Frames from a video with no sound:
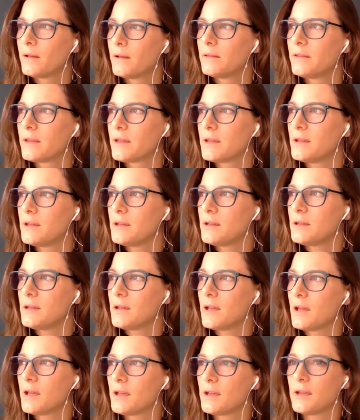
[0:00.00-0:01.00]

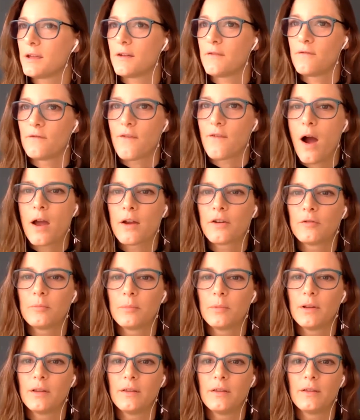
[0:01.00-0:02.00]
The
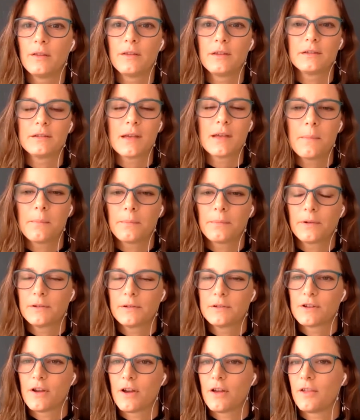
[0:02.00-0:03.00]
environment, the
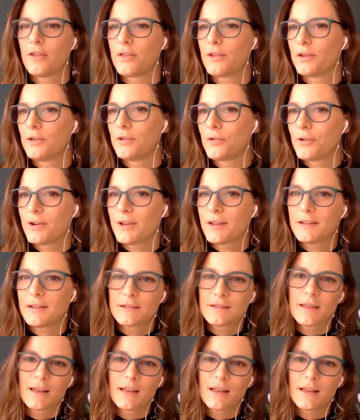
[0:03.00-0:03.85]
temperature, the noise,